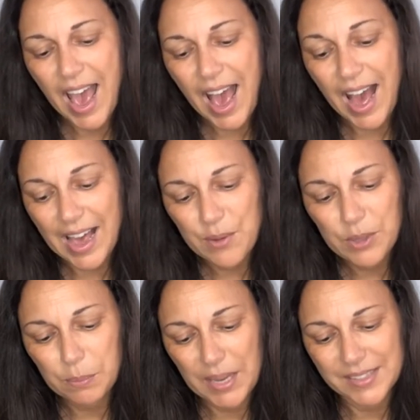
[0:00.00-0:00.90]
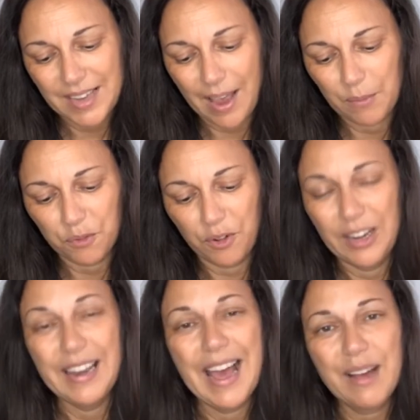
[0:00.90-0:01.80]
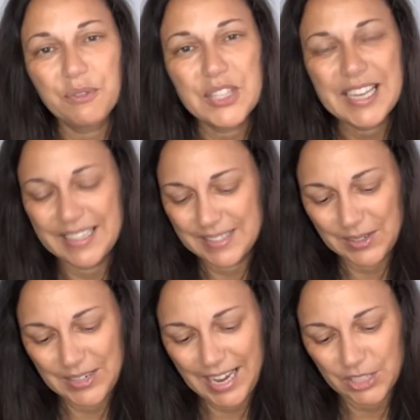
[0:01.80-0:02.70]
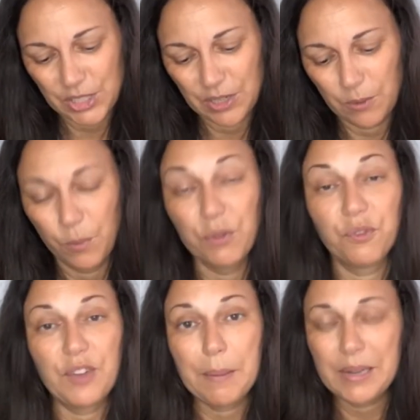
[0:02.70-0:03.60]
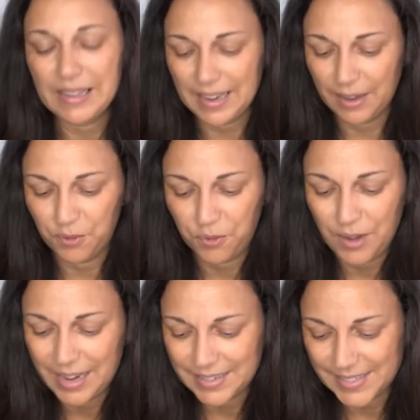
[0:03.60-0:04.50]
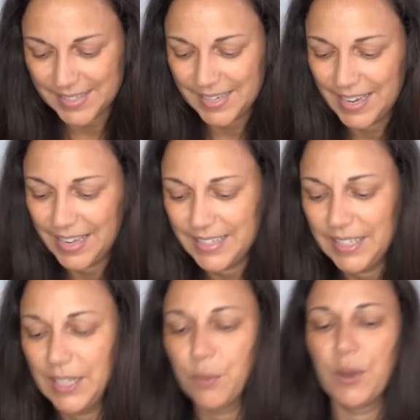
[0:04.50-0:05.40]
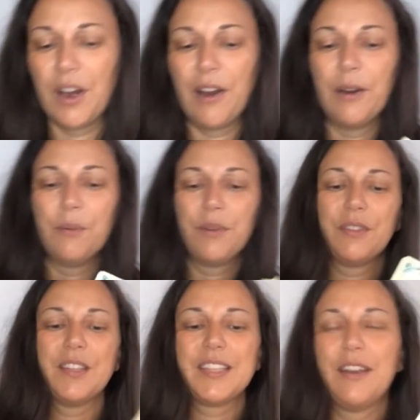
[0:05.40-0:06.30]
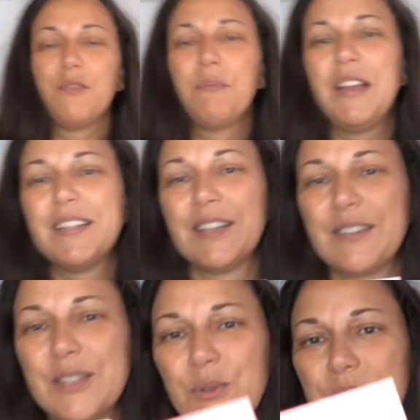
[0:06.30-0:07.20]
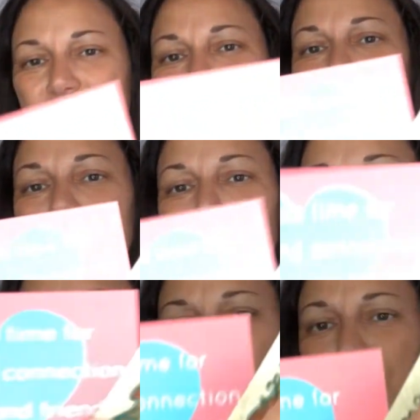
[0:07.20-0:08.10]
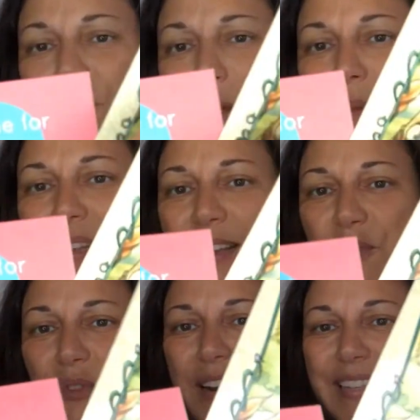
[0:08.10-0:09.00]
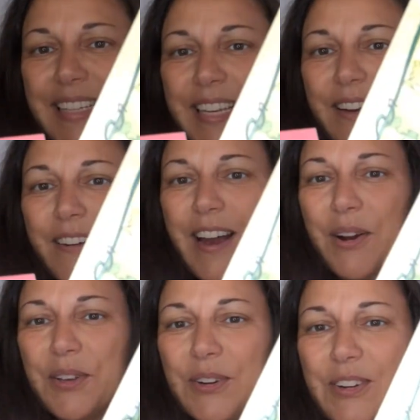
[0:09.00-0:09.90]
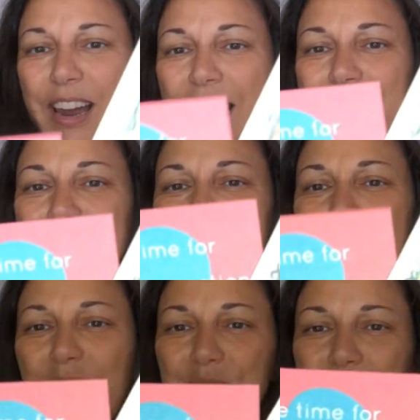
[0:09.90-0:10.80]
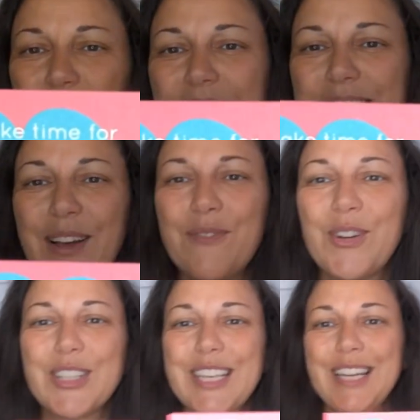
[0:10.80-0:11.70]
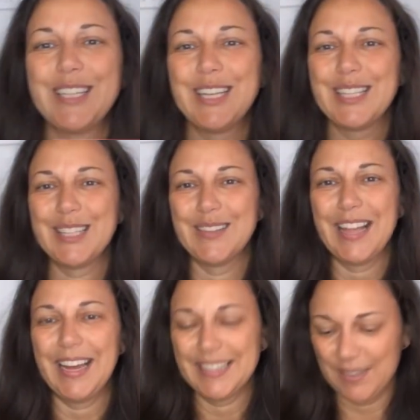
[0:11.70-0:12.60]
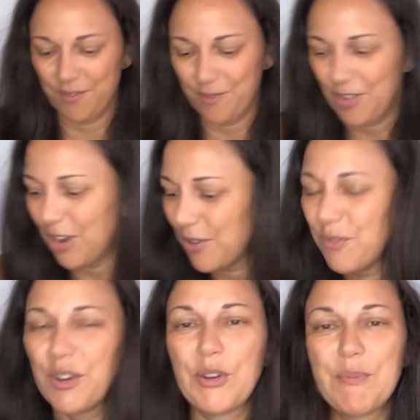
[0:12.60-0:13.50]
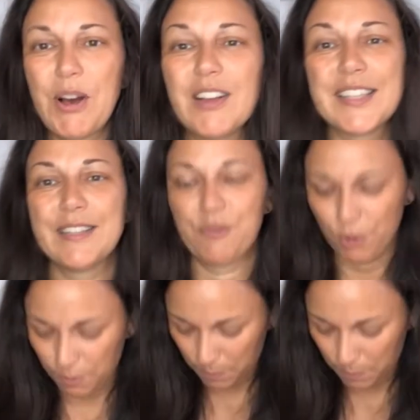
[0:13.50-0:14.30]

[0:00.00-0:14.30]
I will make time for laughter and connection with family and friends. And here we are with the 10 of Pentacles. You see your family and friends here, how you're having laughter and conversation. So that is a very, very positive. Whoop,